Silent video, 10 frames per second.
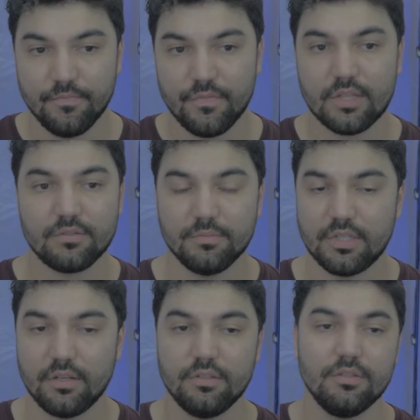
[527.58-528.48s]
that's what I'm
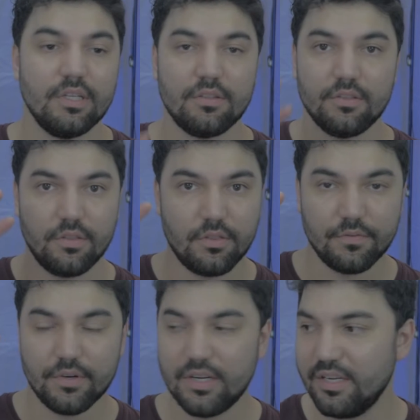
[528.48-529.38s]
telling you. Get
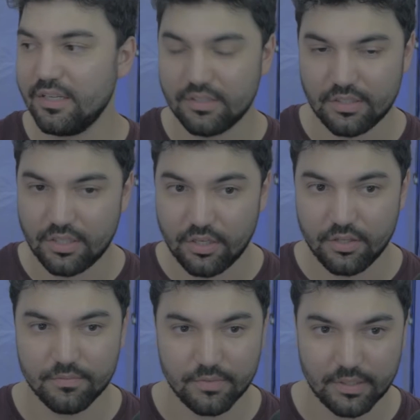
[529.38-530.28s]
3
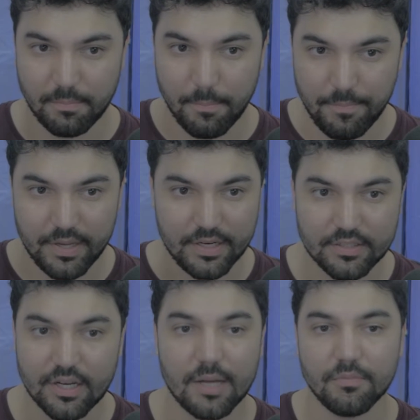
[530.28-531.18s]
like big
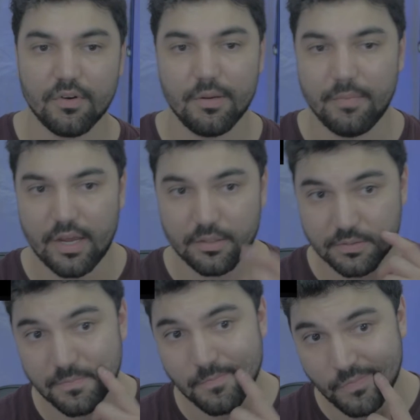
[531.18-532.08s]
time running
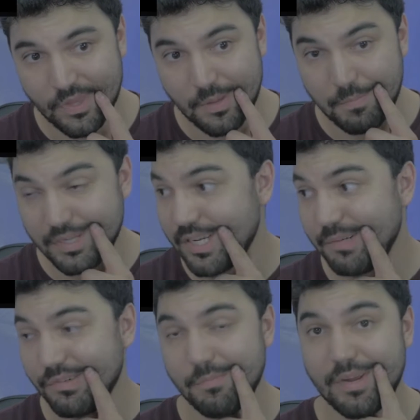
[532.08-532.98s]
backs
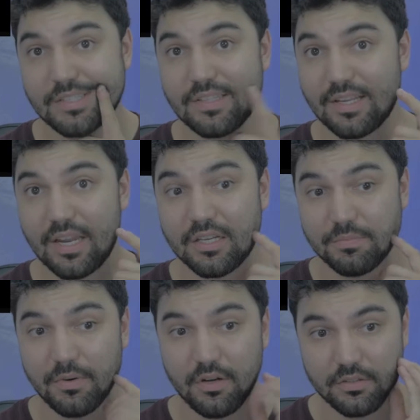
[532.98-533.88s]
that catch
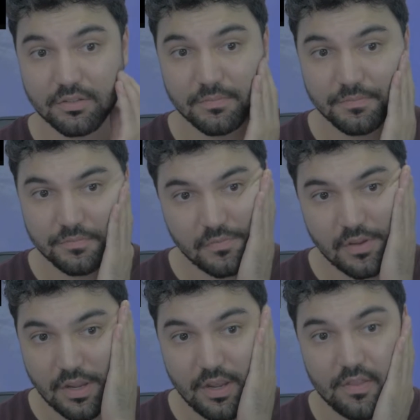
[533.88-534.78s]
balls,
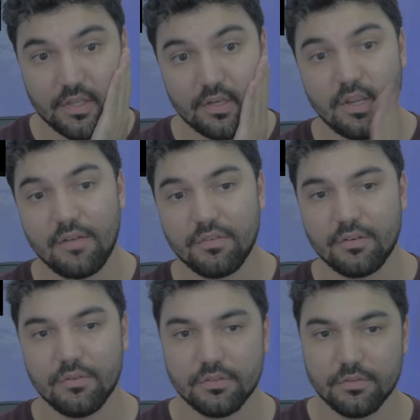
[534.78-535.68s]
and then
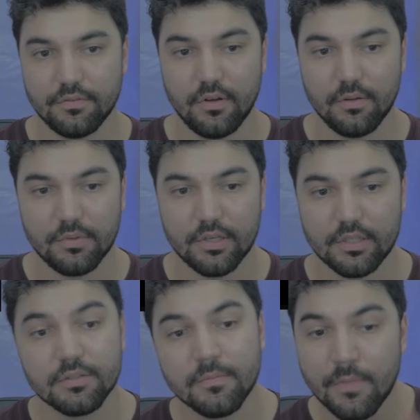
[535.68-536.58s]
everything will also fall in
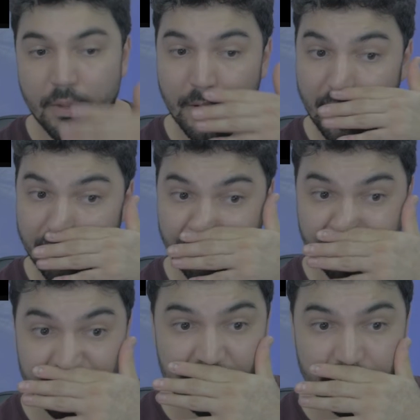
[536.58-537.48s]
place. If you
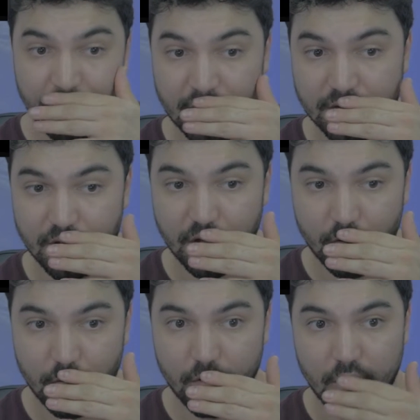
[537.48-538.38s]
need to punt
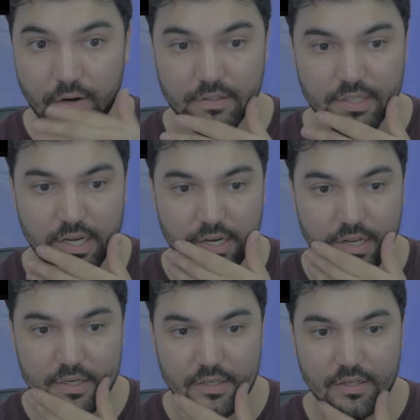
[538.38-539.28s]
low on tight
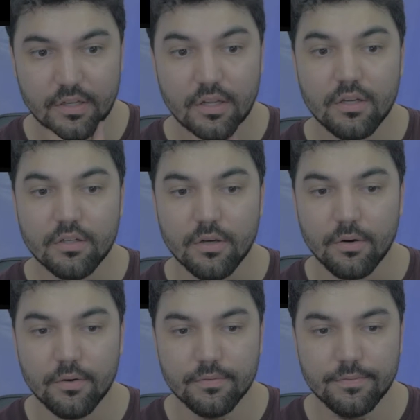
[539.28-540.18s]
end,
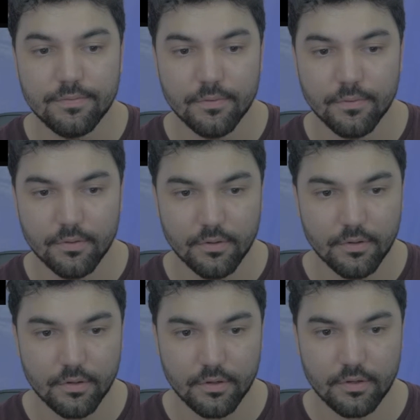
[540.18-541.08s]
go
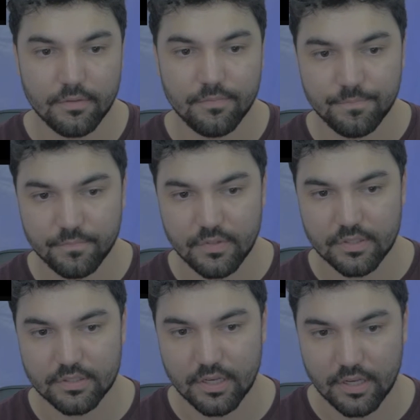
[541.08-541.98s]
for
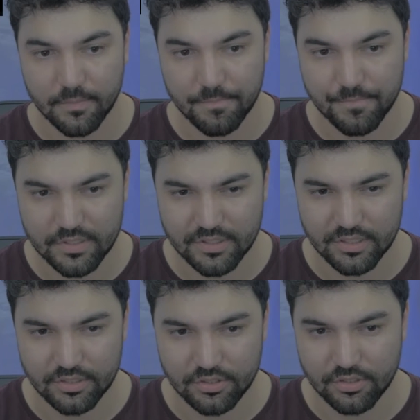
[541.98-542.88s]
this guy,
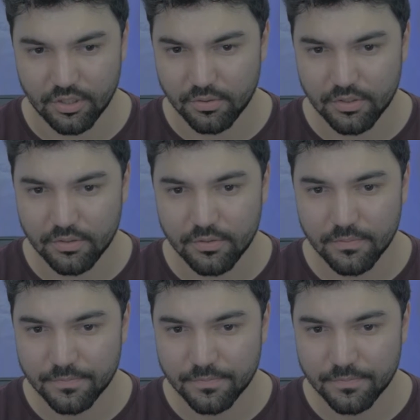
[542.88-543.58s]
Njoku.